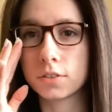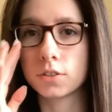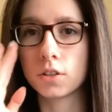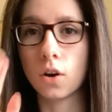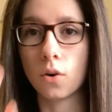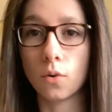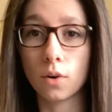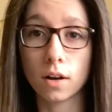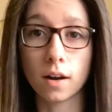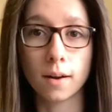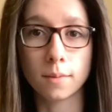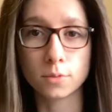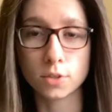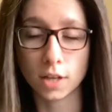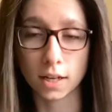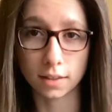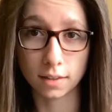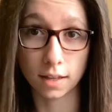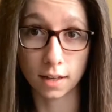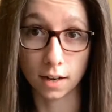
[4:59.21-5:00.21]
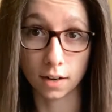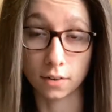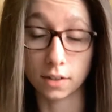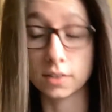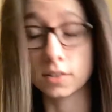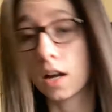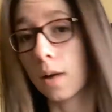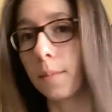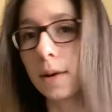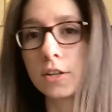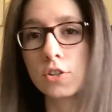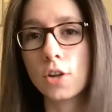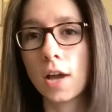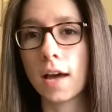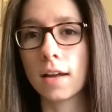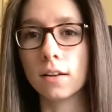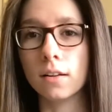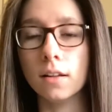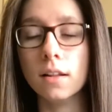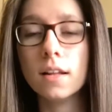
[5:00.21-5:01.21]
So come check that out. It's on my
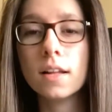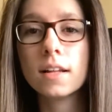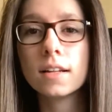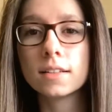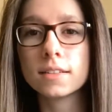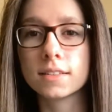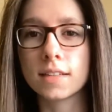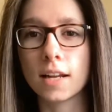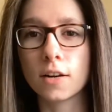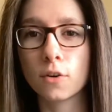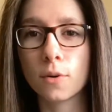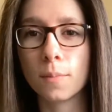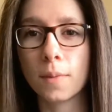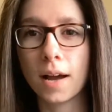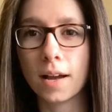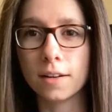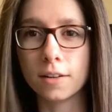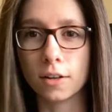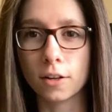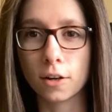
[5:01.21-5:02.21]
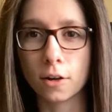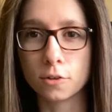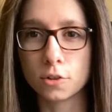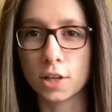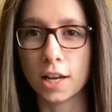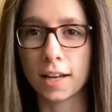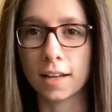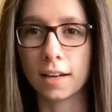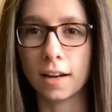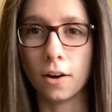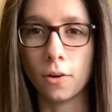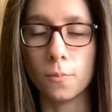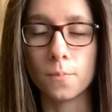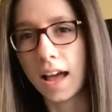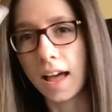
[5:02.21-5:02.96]
channel. Set a reminder, go check it out.